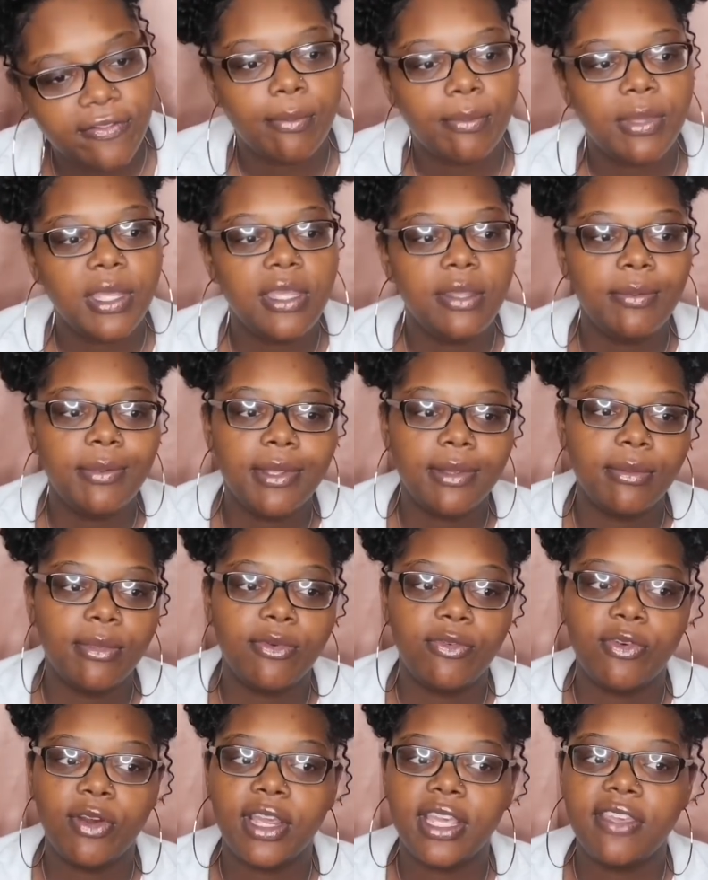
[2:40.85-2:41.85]
I'm peeping
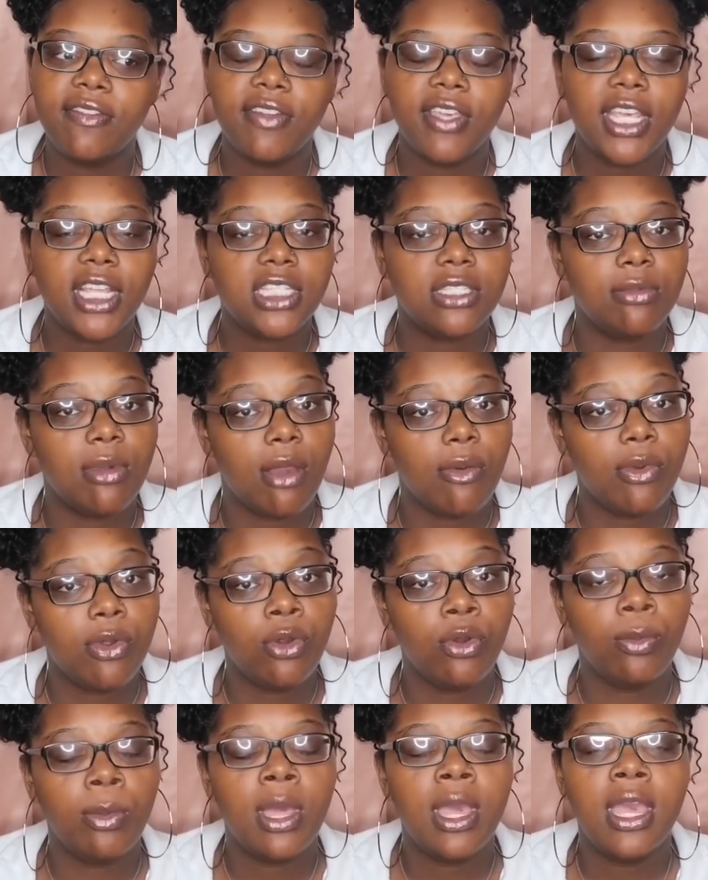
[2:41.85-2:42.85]
before I even get to my
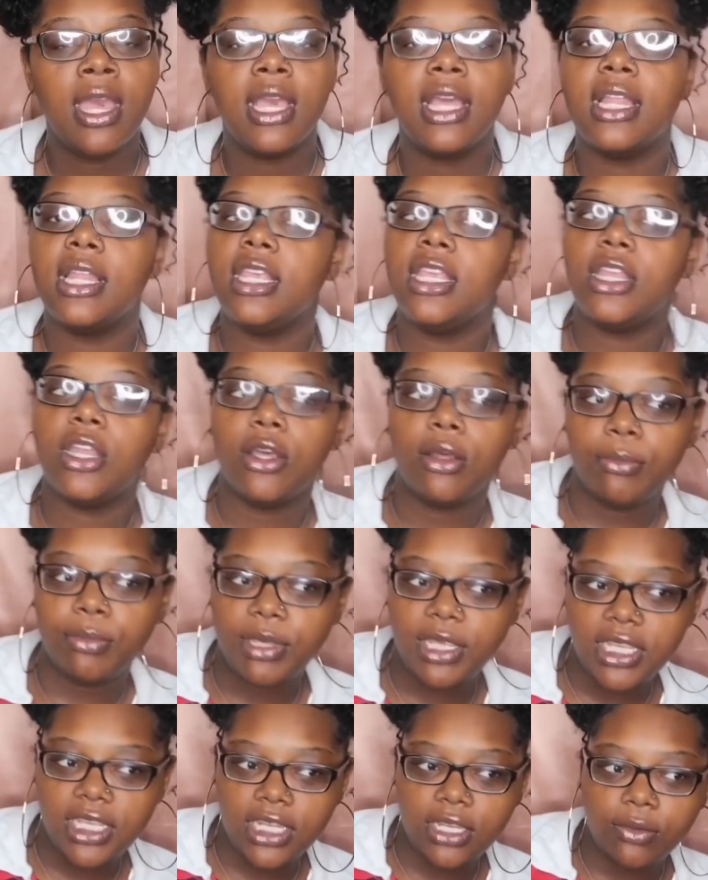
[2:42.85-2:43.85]
room, and you know, I'm
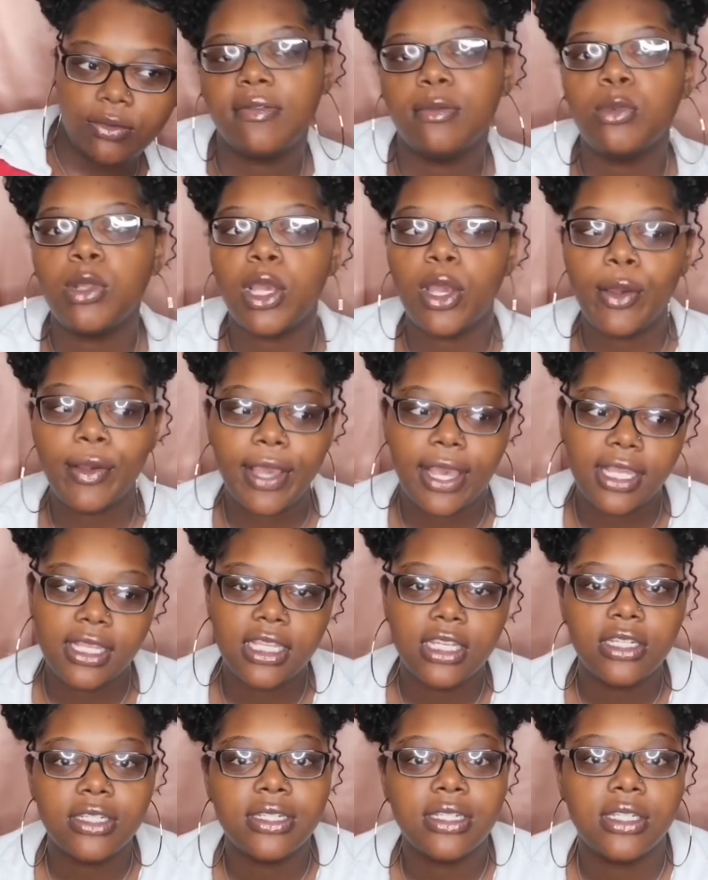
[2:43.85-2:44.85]
peeking in. I'm like, okay,
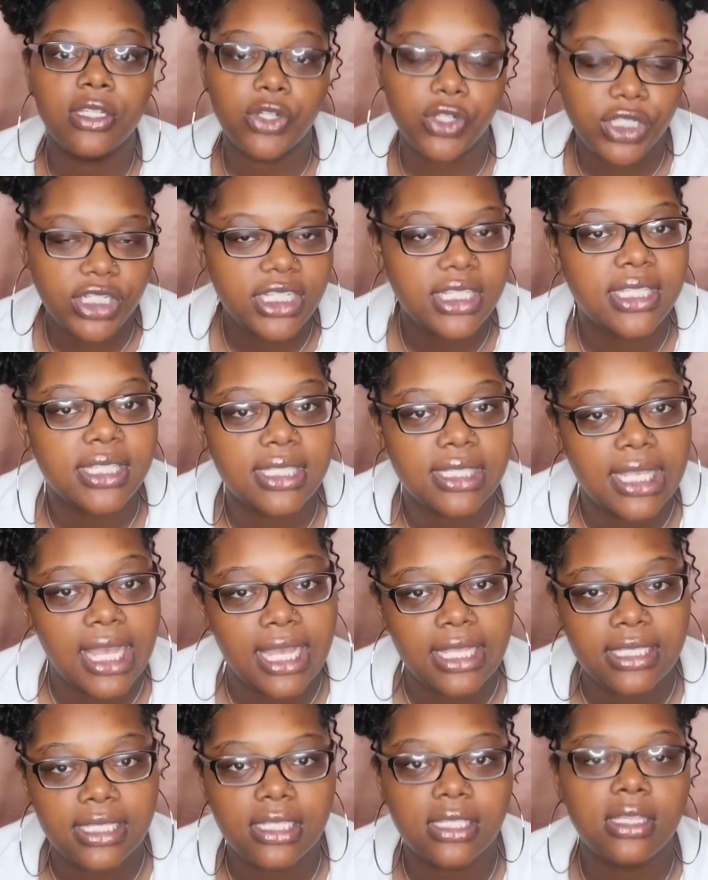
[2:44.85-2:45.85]
they're decent
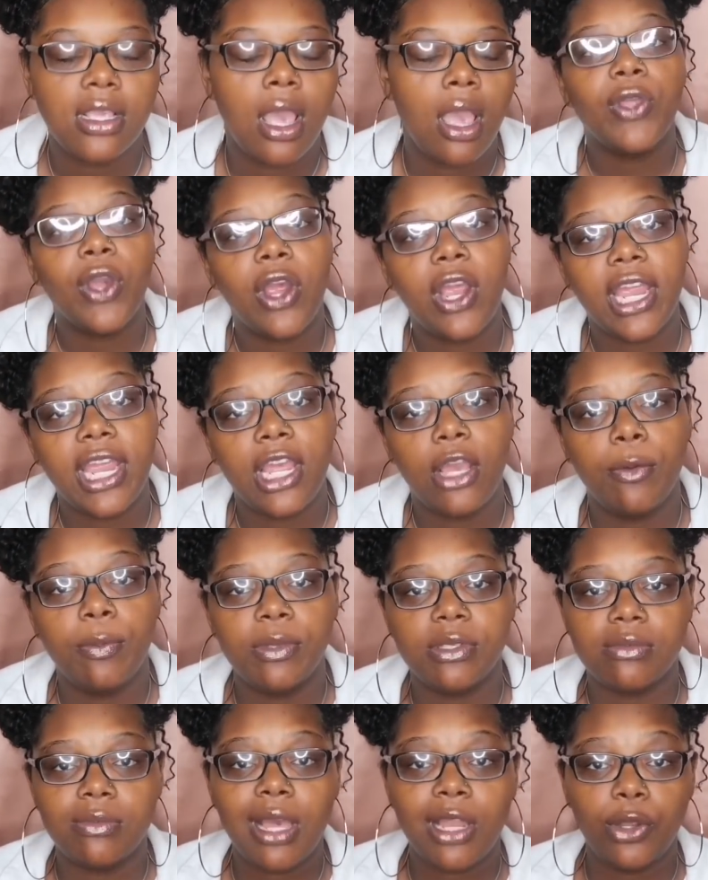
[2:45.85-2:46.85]
sizes. The RA
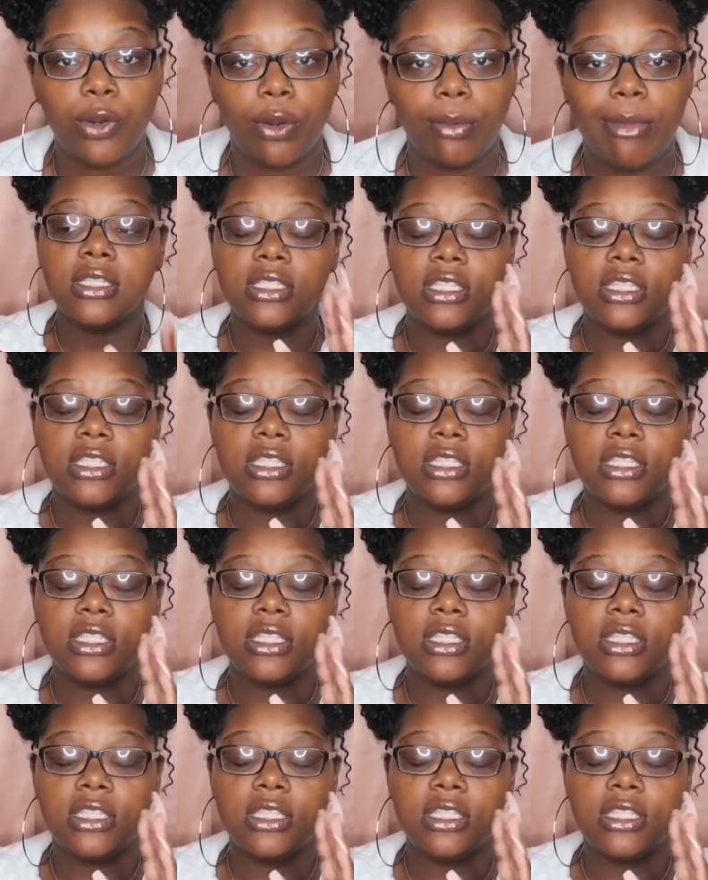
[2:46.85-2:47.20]
opens my door.